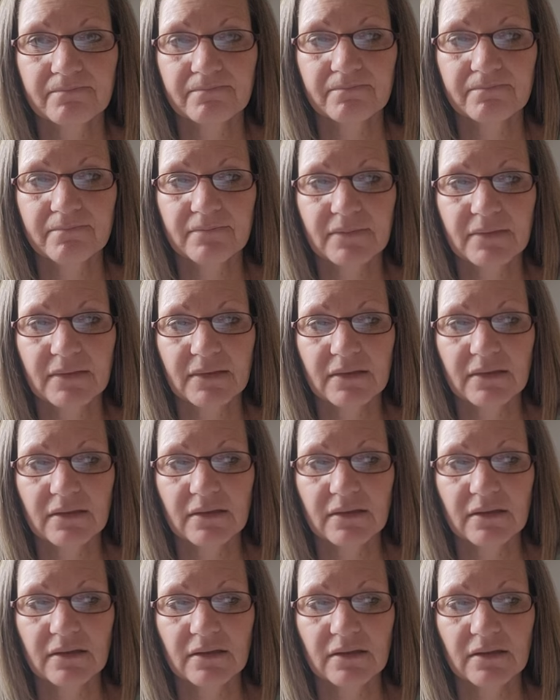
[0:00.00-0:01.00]

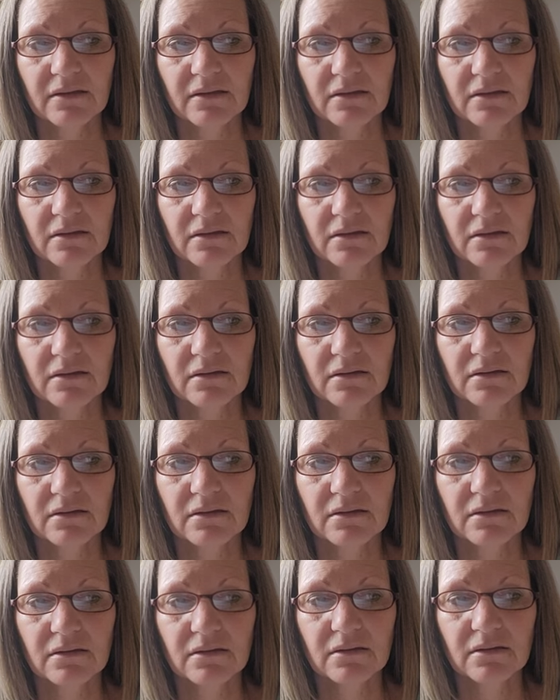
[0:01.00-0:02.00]

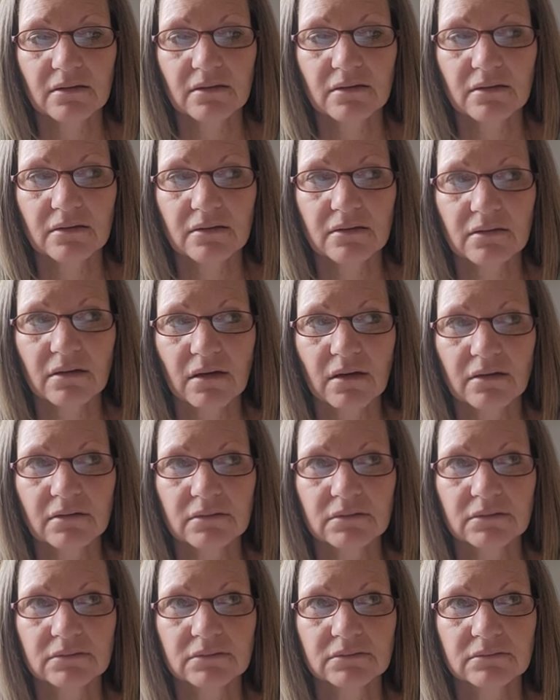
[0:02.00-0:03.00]

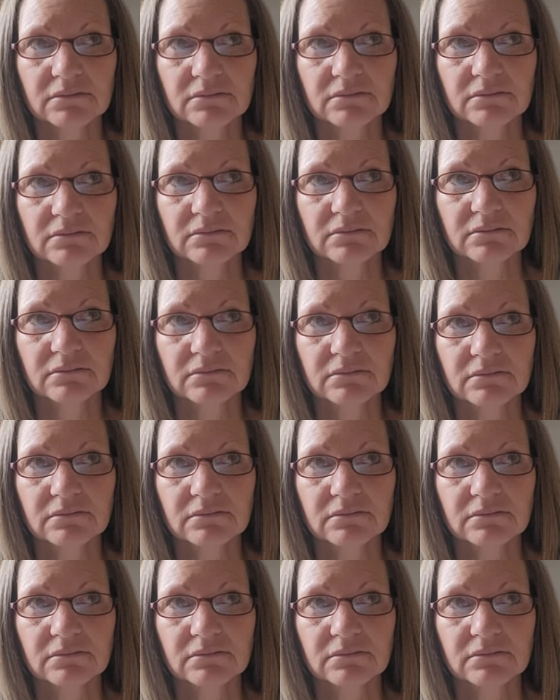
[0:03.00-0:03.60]
[no speech]